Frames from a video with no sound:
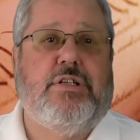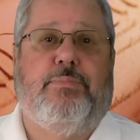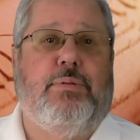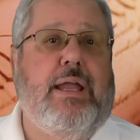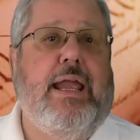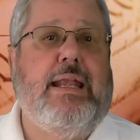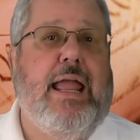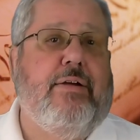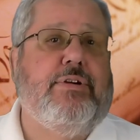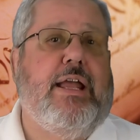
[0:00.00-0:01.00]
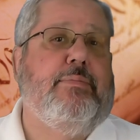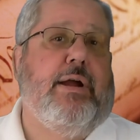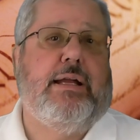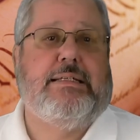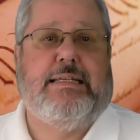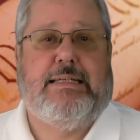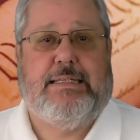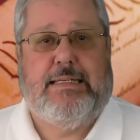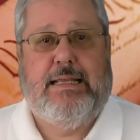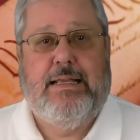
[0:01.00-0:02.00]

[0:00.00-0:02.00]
a plain, everyday American citizen,